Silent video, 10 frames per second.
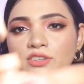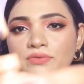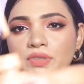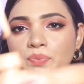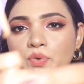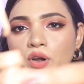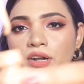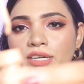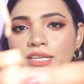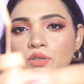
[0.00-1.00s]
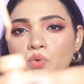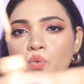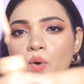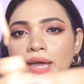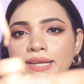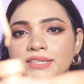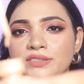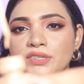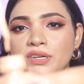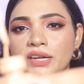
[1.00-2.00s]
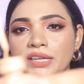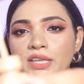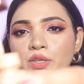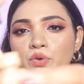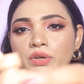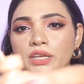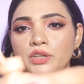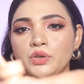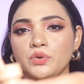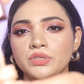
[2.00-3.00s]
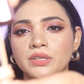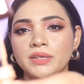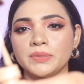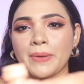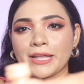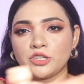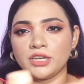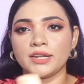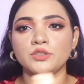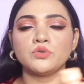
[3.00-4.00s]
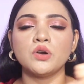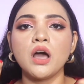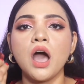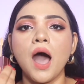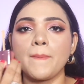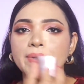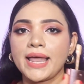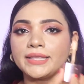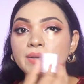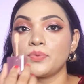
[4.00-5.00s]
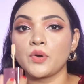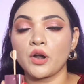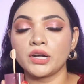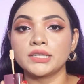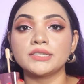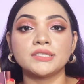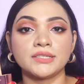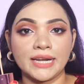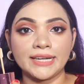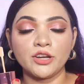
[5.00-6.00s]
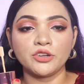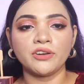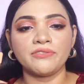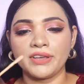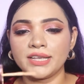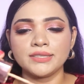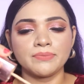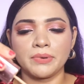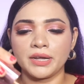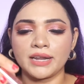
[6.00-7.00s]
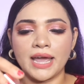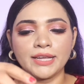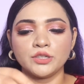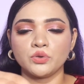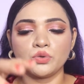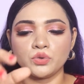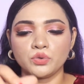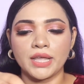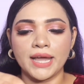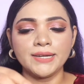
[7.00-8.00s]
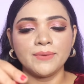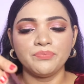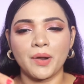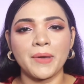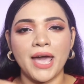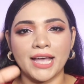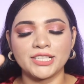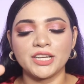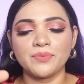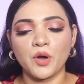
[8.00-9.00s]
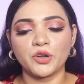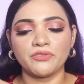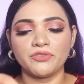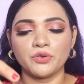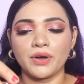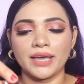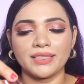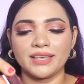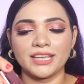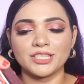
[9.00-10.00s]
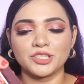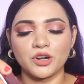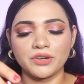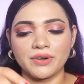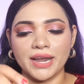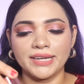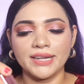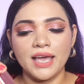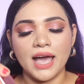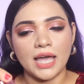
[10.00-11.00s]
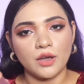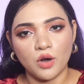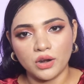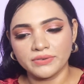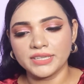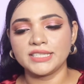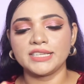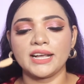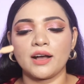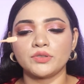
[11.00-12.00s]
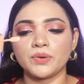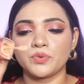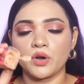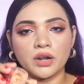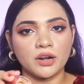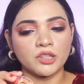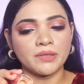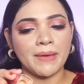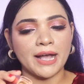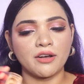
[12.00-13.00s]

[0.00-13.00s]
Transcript: of the product is quite runny. You can use the spatula to apply the product directly on your face, but I don't do that. From a hygienic point of view, I think it's not right. I always take out the product on the back